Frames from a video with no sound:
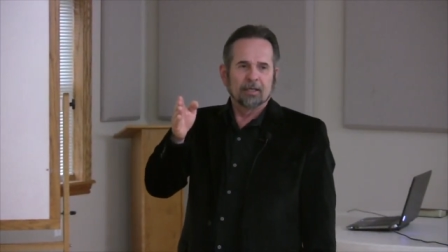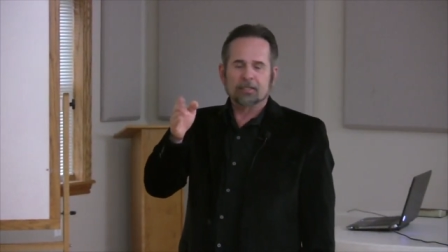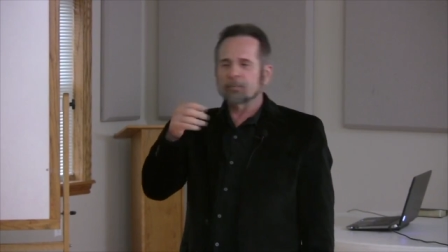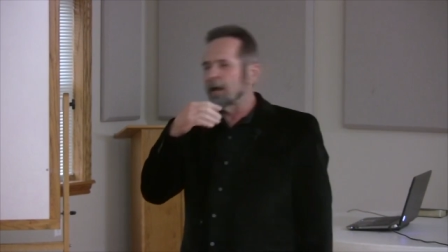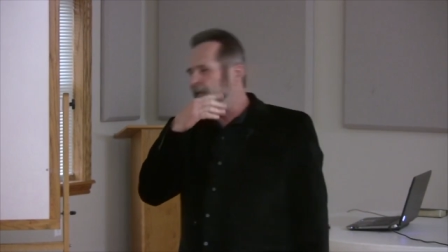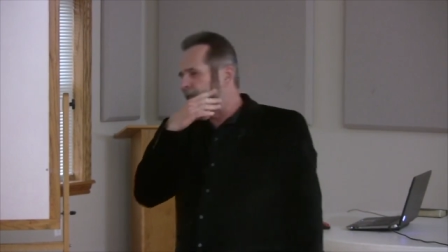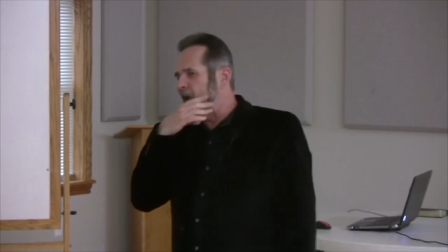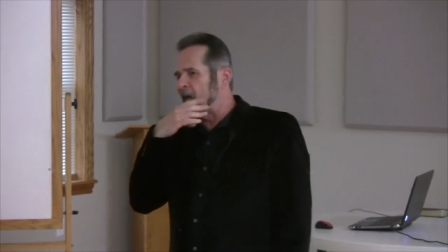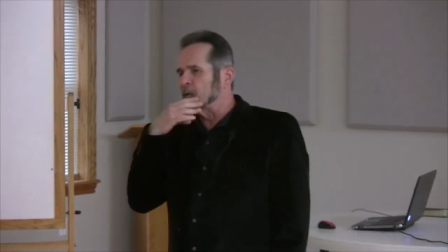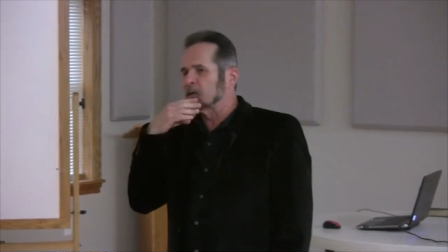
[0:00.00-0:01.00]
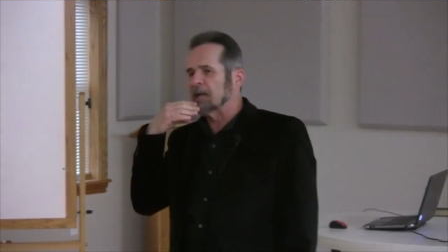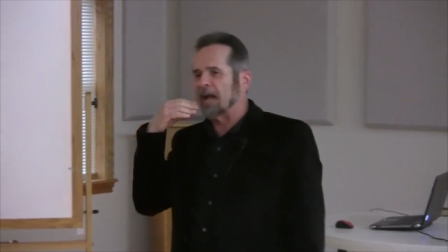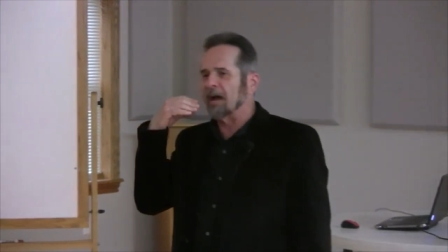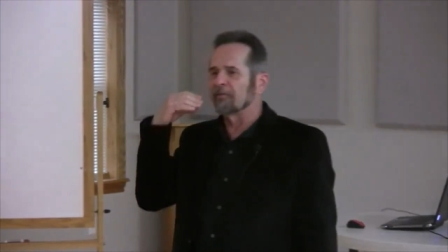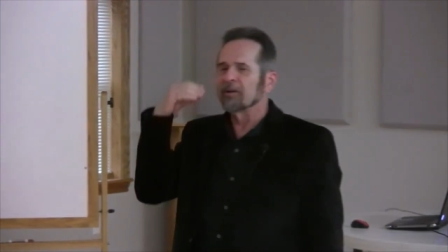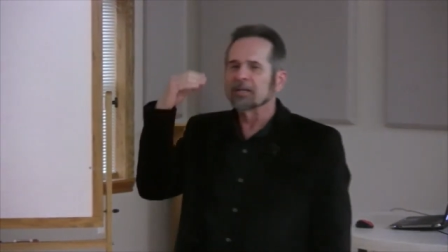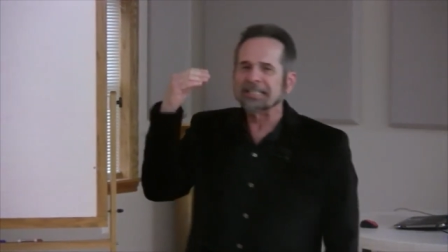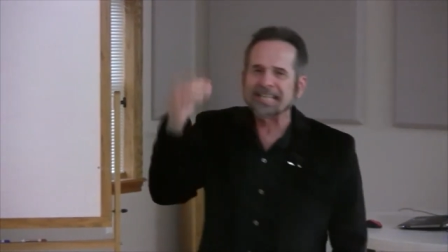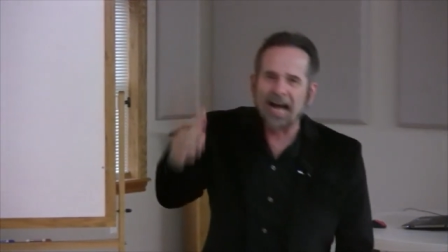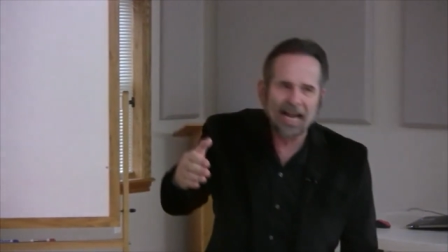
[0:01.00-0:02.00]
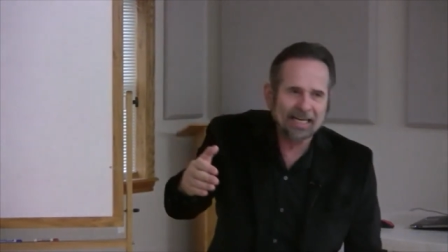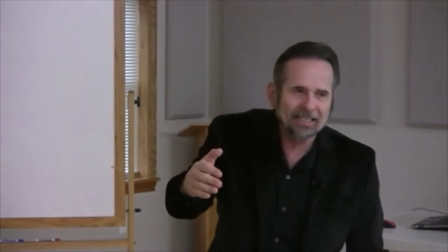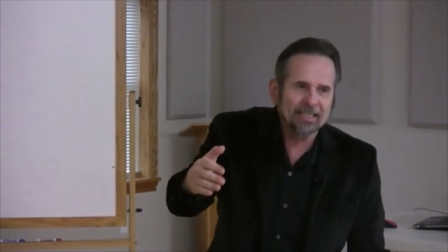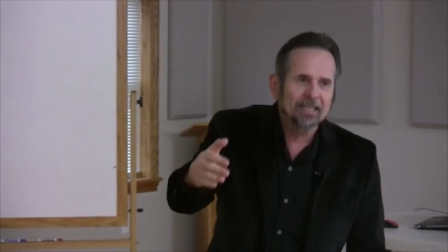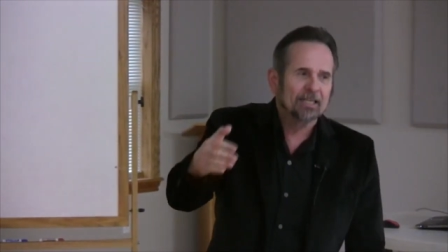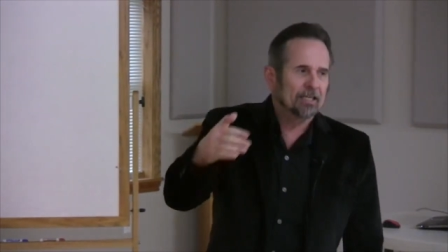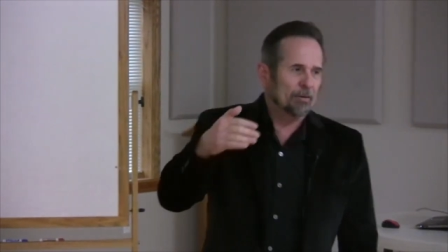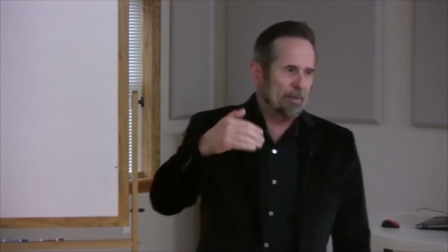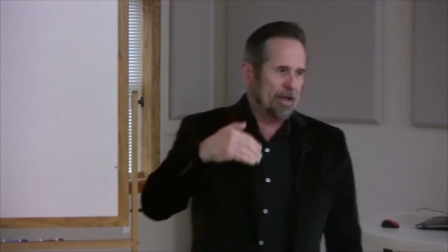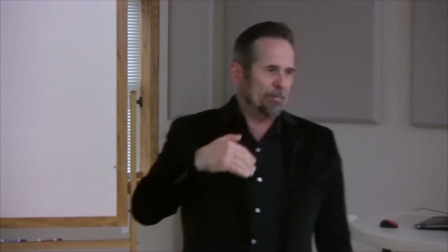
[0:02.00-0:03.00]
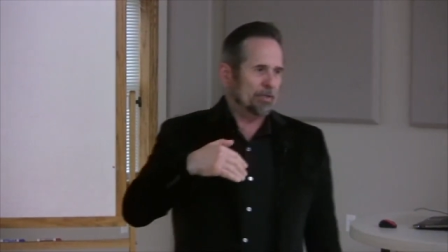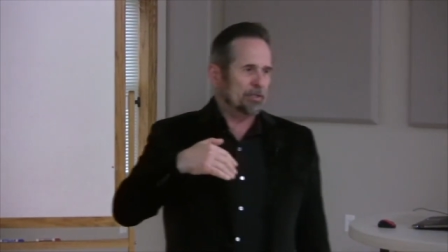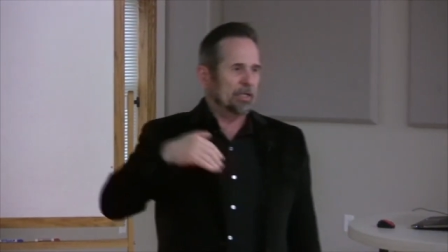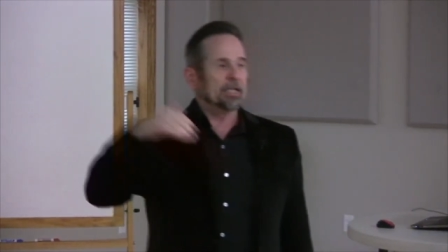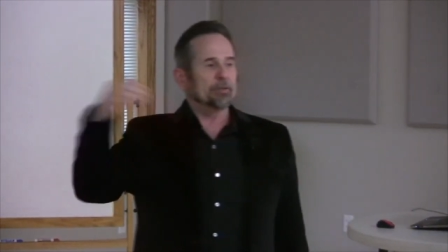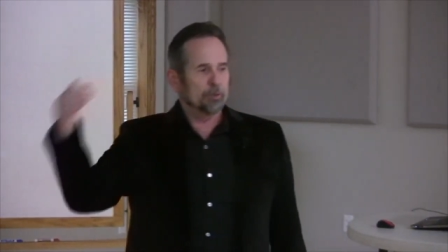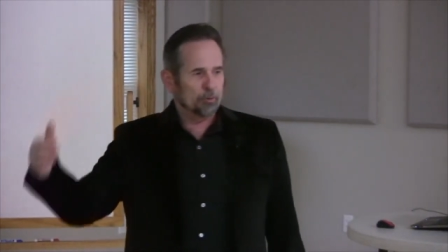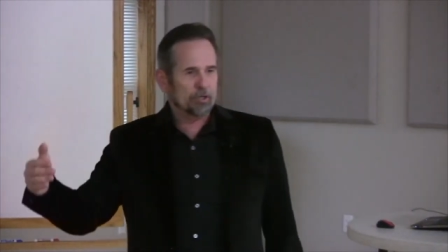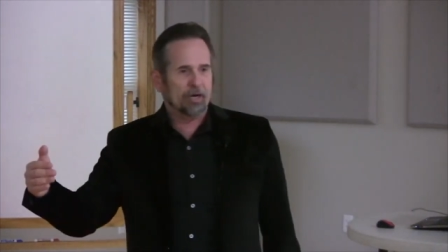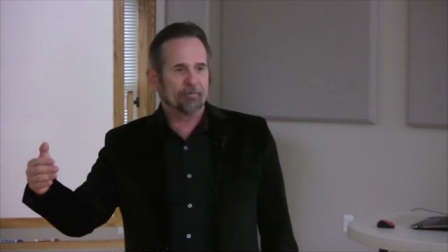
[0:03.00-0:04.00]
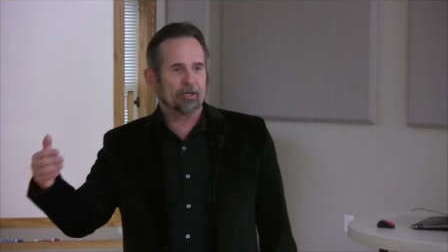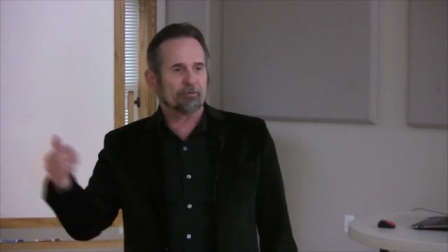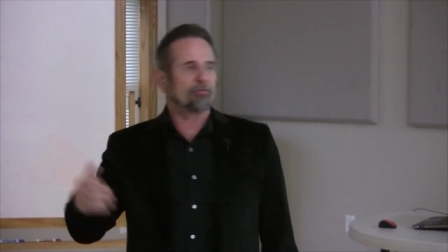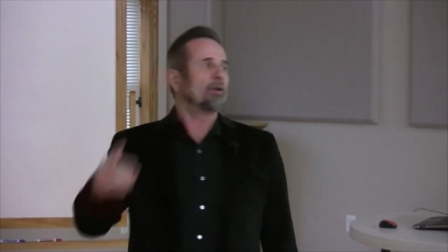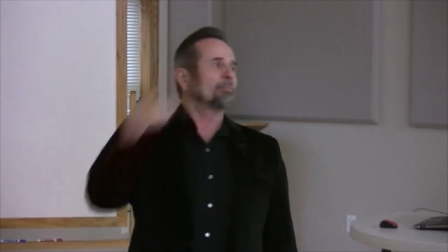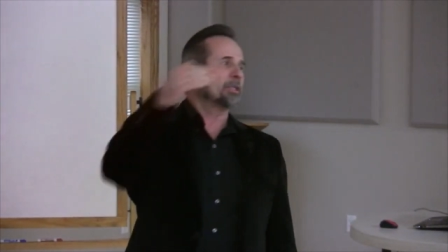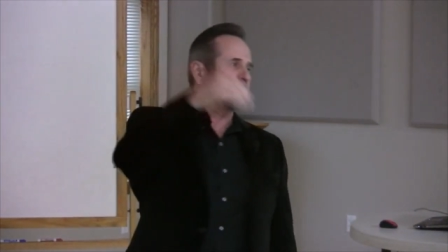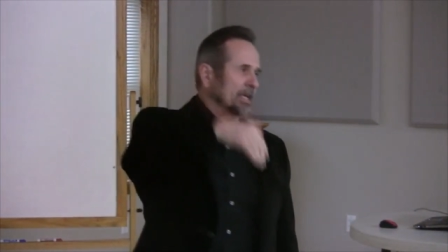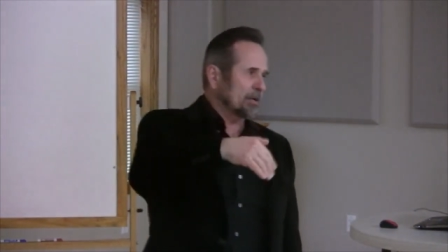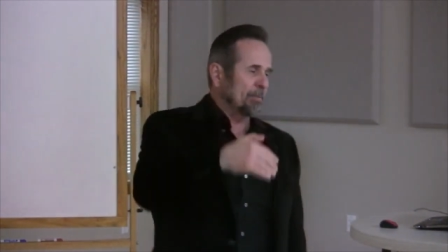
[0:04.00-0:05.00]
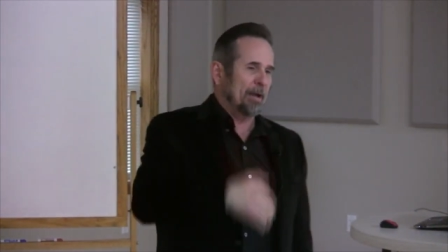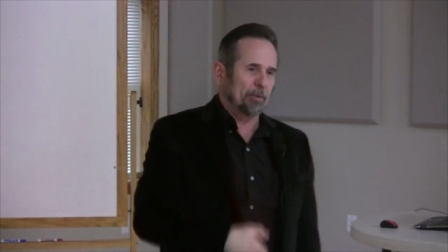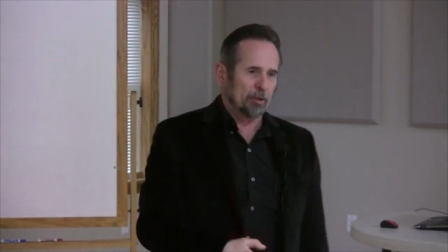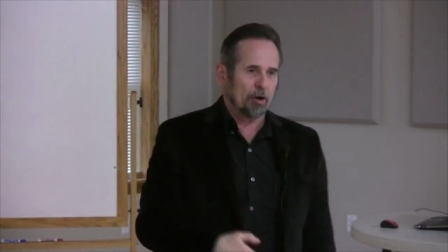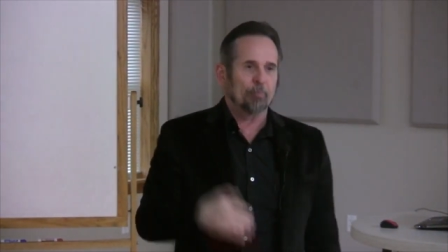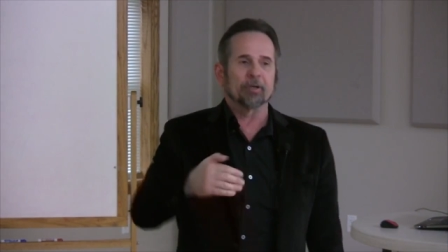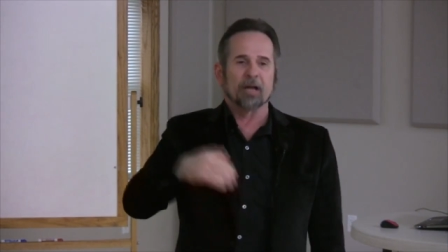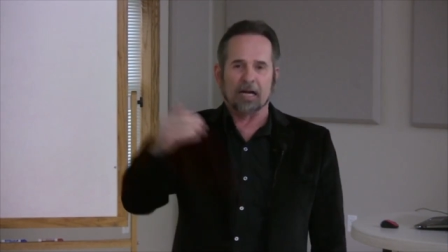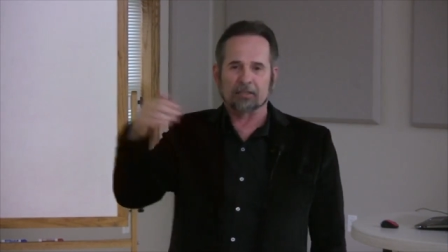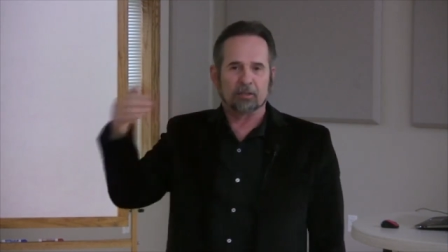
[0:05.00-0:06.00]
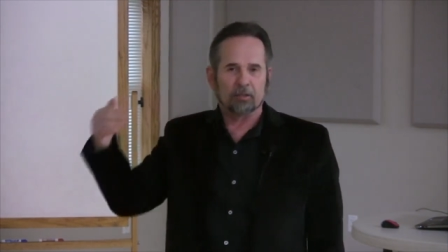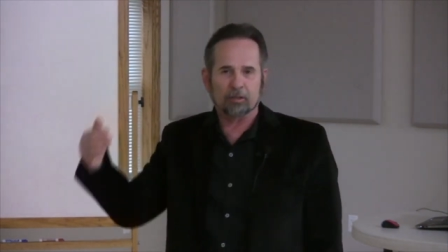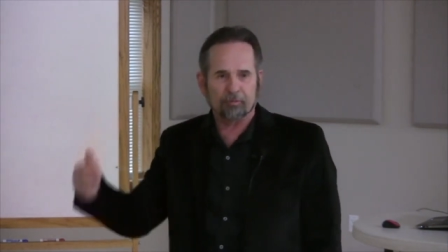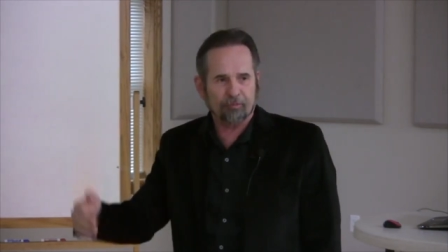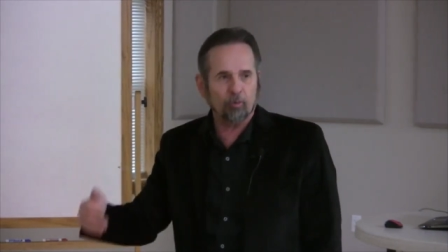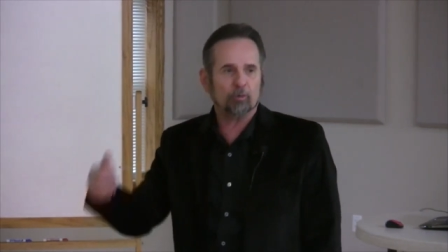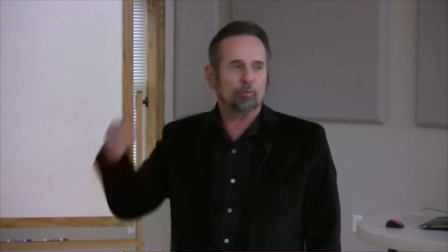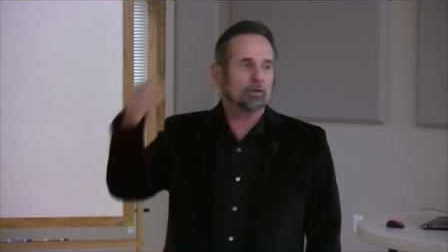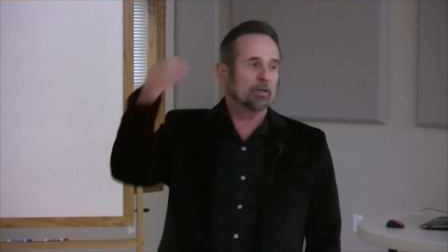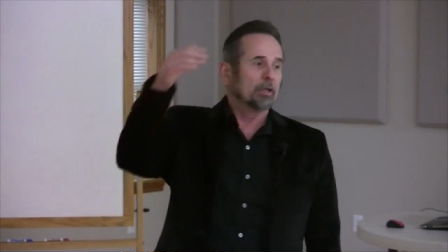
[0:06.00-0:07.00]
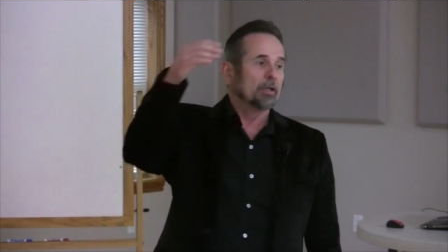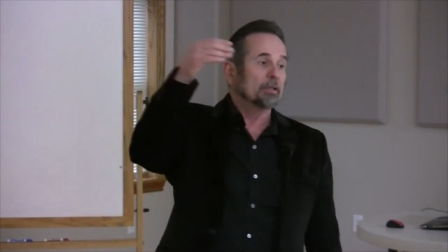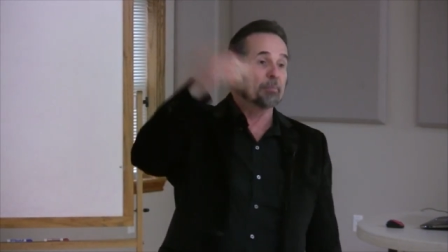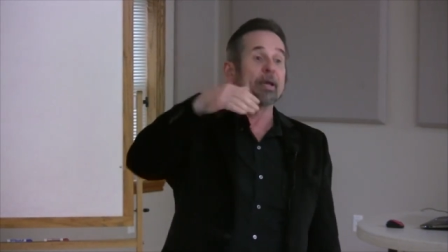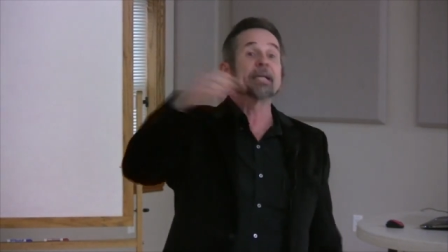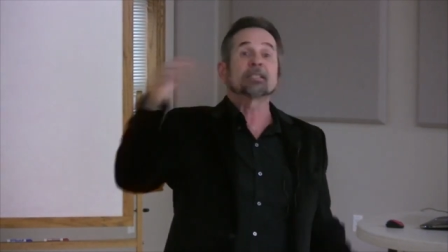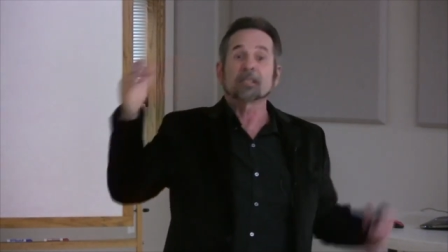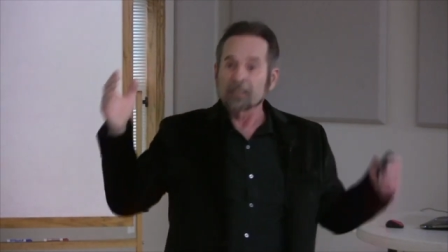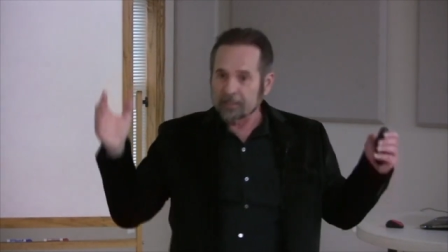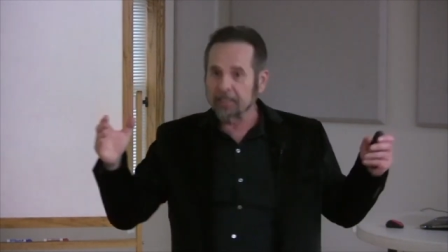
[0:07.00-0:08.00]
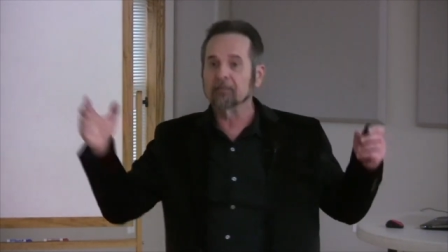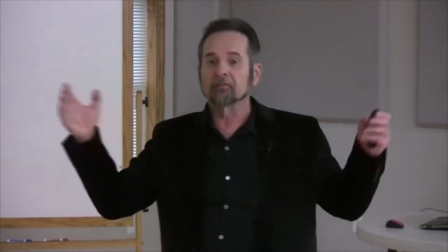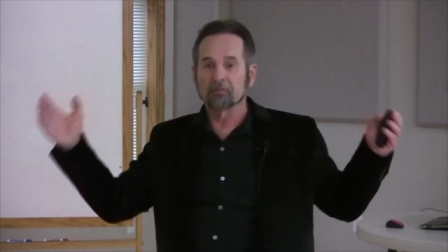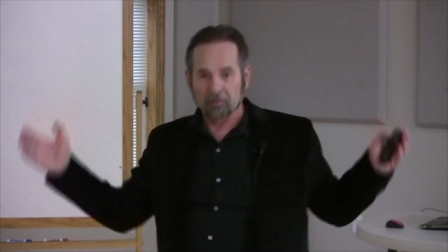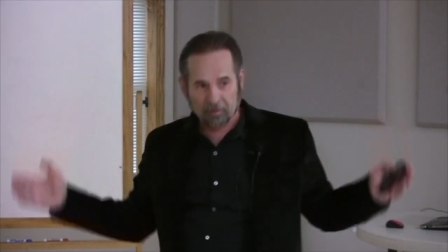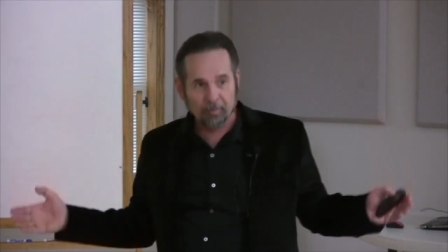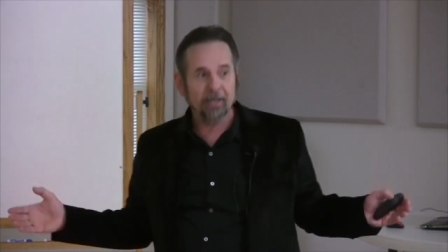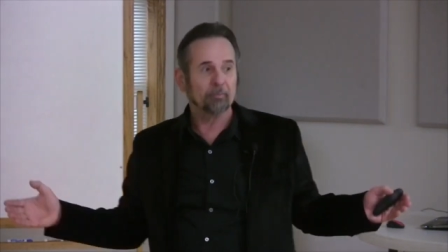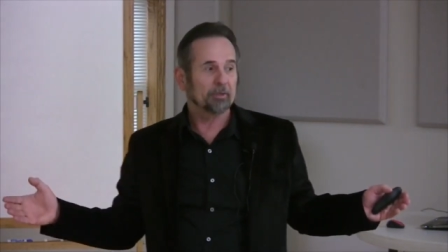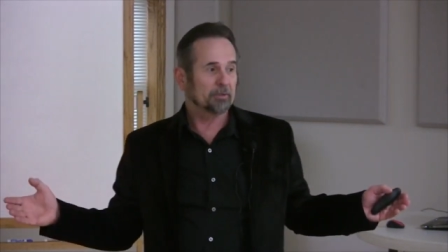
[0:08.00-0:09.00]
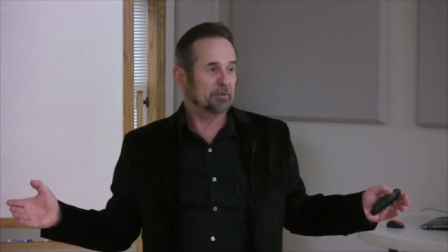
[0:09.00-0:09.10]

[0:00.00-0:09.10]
It's amazing how you could have nine commandments in the new covenant from the Ten Commandment law, but not the fourth one that makes ten commandments.